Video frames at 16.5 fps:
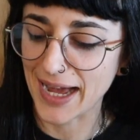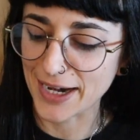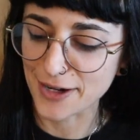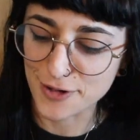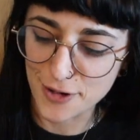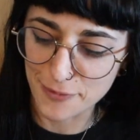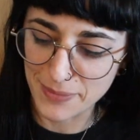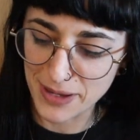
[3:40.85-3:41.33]
I
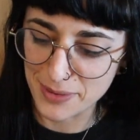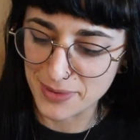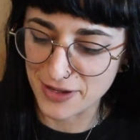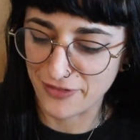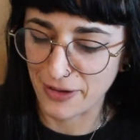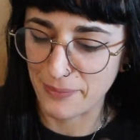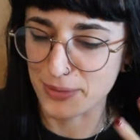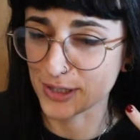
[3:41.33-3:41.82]
don't know, maybe
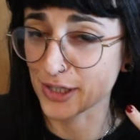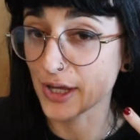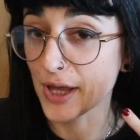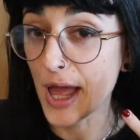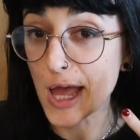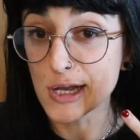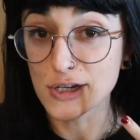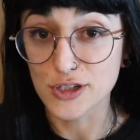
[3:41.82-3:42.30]
if I put
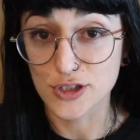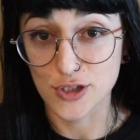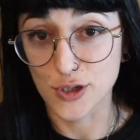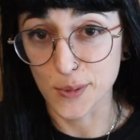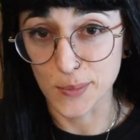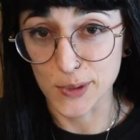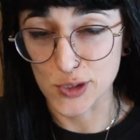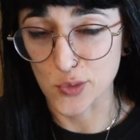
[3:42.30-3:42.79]

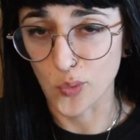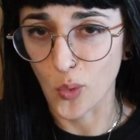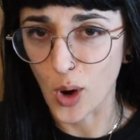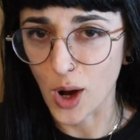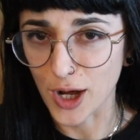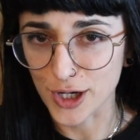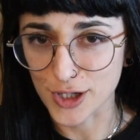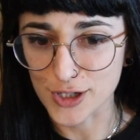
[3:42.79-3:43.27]
too much
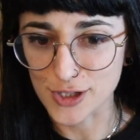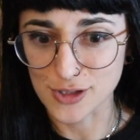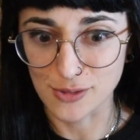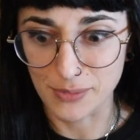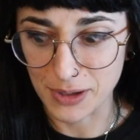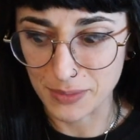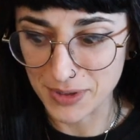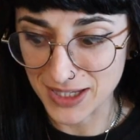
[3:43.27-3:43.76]
water, so
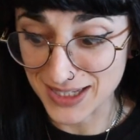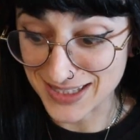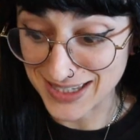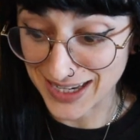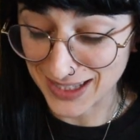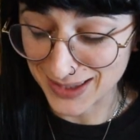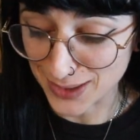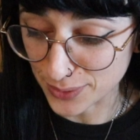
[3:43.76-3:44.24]
maybe it
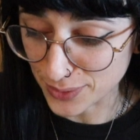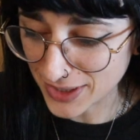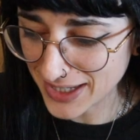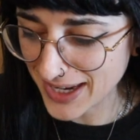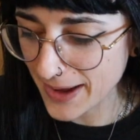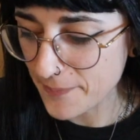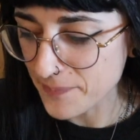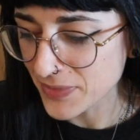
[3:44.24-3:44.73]

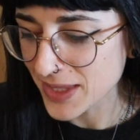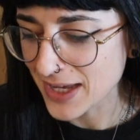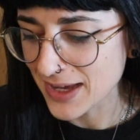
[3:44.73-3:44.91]
diluted it.